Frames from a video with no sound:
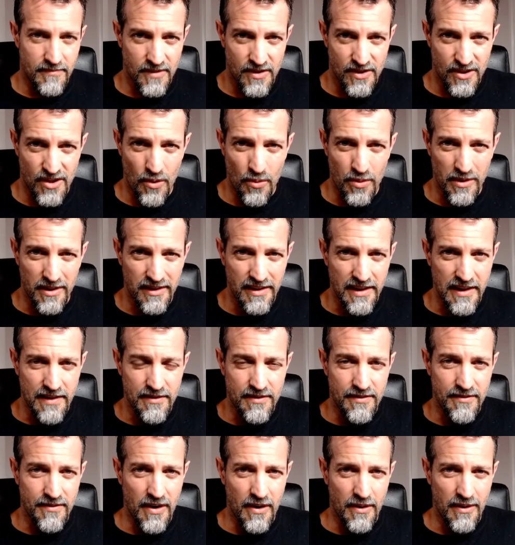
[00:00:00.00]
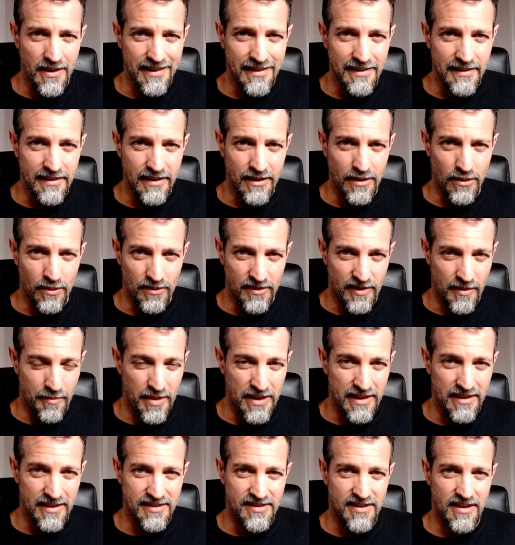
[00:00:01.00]
So it leaves very little to
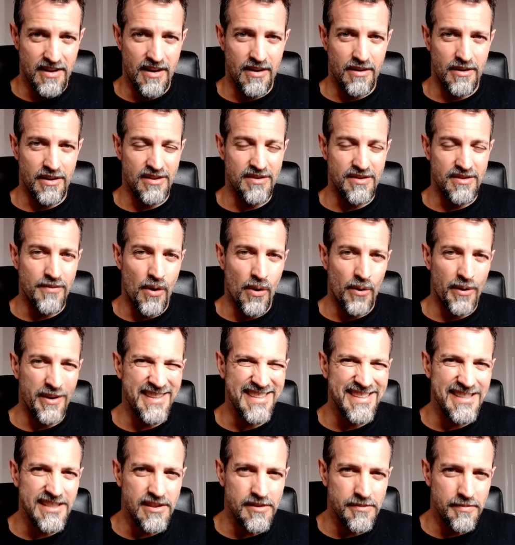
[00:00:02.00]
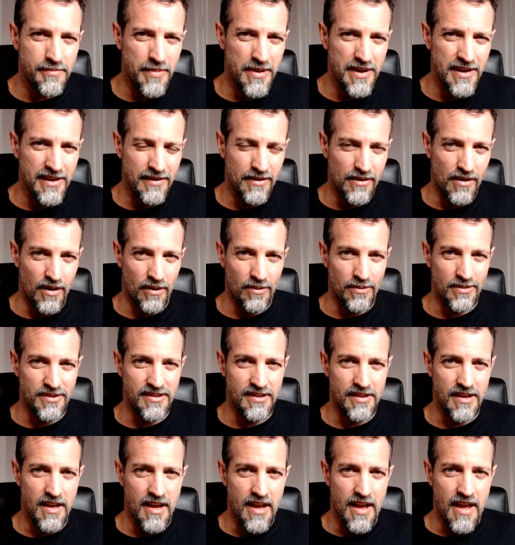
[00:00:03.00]
be desired as far as speed
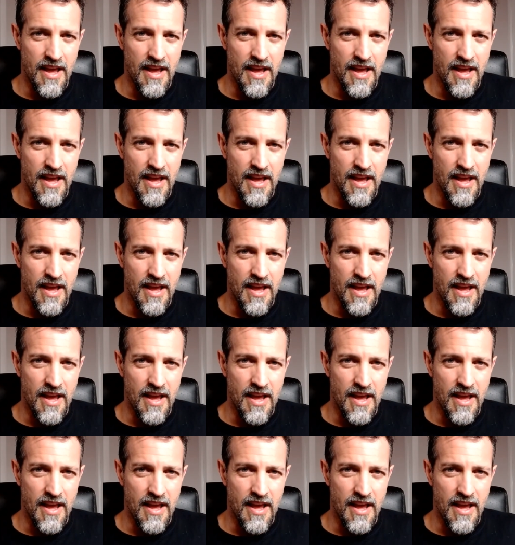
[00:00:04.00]
goes